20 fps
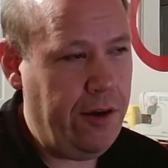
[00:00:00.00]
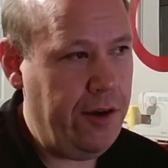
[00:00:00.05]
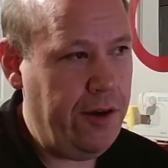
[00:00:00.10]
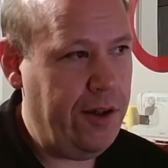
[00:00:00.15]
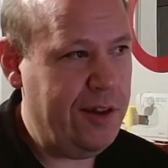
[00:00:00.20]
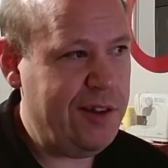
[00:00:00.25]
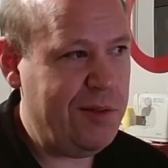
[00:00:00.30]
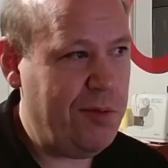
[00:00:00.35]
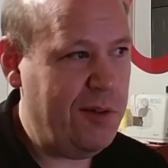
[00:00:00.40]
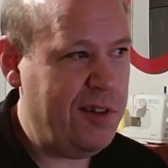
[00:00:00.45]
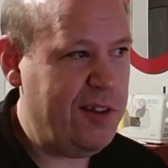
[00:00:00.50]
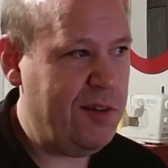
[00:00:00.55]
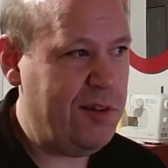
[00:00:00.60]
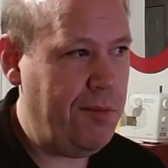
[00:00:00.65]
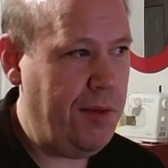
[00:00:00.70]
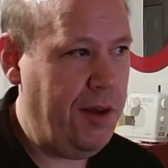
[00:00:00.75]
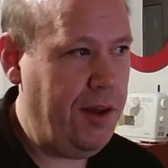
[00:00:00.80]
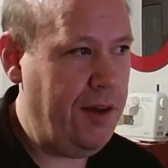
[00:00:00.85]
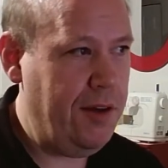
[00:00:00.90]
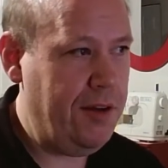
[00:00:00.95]
It's supposed to
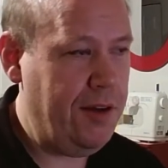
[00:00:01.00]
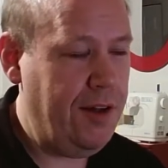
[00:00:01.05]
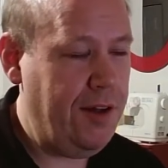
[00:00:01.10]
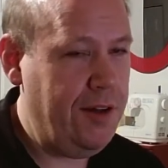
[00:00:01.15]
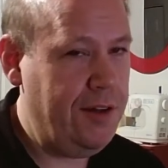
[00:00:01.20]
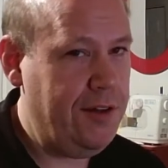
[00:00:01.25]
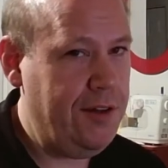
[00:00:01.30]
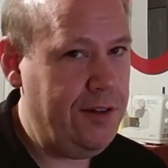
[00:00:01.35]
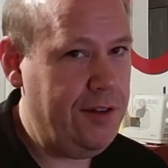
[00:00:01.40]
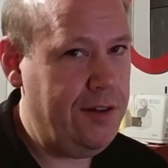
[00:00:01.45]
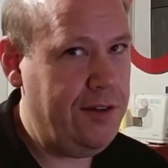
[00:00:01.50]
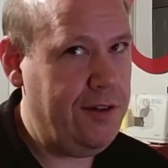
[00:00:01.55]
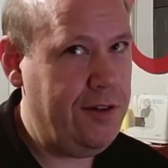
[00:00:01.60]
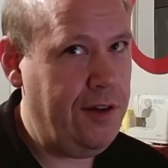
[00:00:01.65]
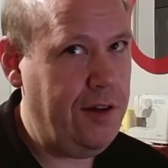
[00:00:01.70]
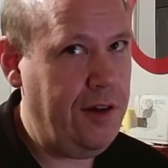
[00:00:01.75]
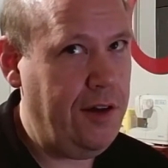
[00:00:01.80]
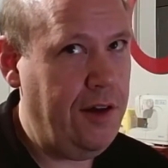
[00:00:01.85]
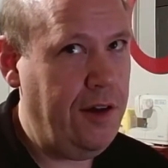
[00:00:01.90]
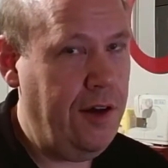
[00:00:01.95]
be an
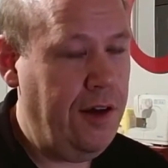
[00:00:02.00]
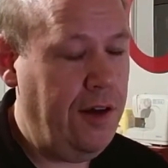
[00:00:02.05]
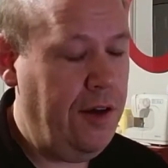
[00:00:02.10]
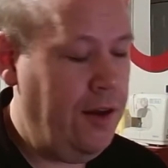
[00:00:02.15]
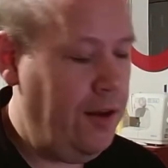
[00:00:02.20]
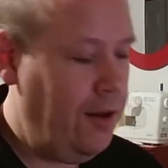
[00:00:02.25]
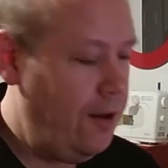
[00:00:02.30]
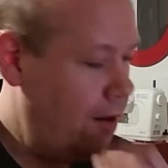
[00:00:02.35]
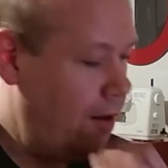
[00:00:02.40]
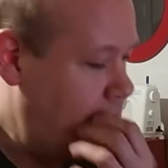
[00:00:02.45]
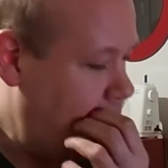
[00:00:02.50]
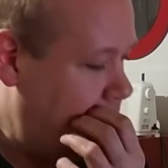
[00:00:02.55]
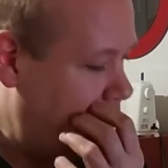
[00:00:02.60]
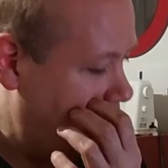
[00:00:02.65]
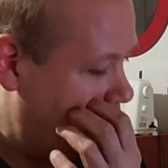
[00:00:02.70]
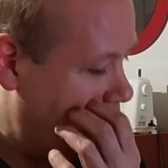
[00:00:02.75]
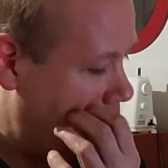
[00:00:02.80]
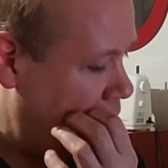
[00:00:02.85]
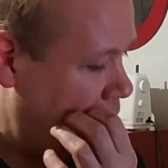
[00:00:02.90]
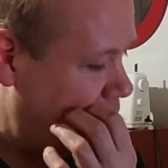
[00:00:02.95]
etc
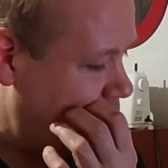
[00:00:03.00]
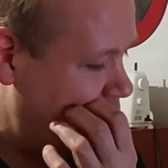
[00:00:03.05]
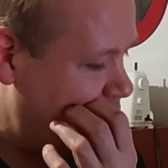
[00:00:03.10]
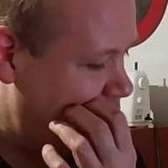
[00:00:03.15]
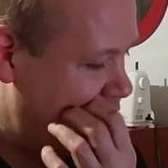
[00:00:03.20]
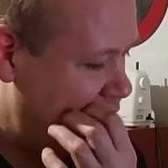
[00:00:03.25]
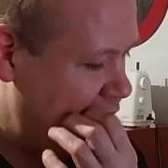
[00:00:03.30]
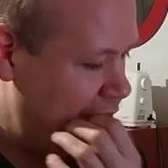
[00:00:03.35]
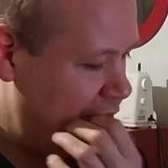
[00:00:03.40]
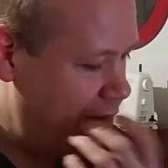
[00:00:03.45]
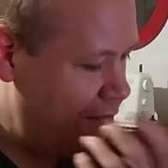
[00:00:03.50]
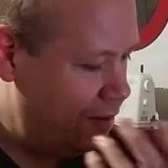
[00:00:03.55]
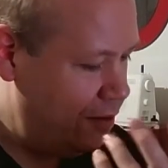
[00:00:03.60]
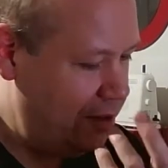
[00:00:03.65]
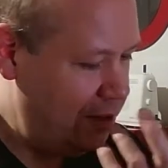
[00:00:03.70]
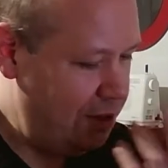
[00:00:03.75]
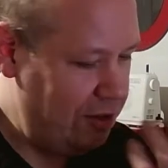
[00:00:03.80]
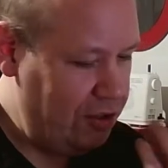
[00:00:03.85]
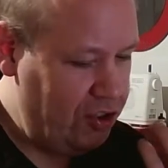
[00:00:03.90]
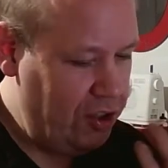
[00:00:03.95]

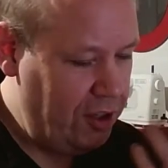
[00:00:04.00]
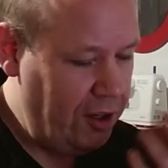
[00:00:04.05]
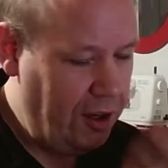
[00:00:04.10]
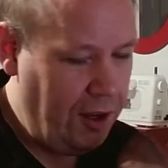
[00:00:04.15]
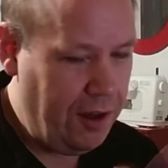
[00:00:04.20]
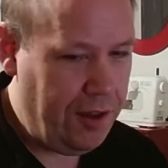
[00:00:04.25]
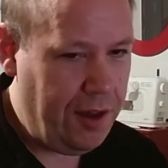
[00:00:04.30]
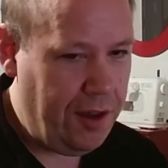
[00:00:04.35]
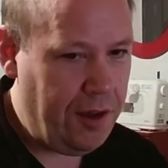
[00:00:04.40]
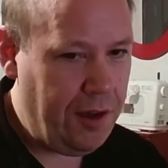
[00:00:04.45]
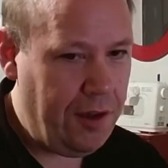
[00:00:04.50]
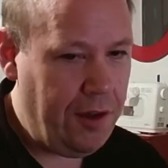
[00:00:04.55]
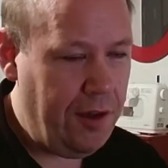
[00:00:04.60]
xdg, I think,